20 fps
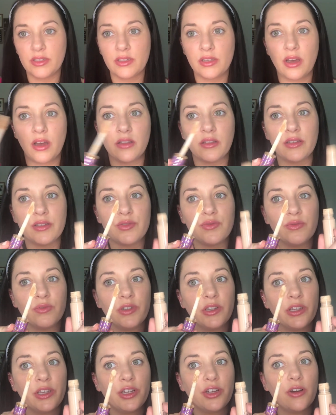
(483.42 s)
It's got this
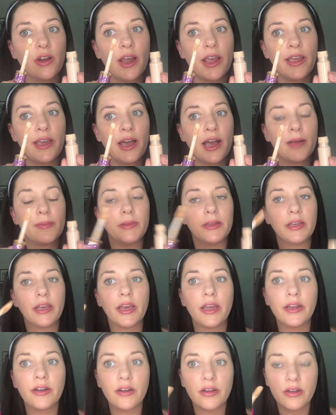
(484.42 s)
really great
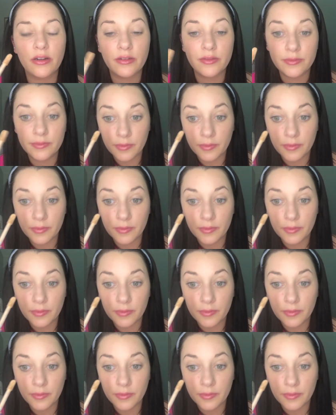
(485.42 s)
applicator.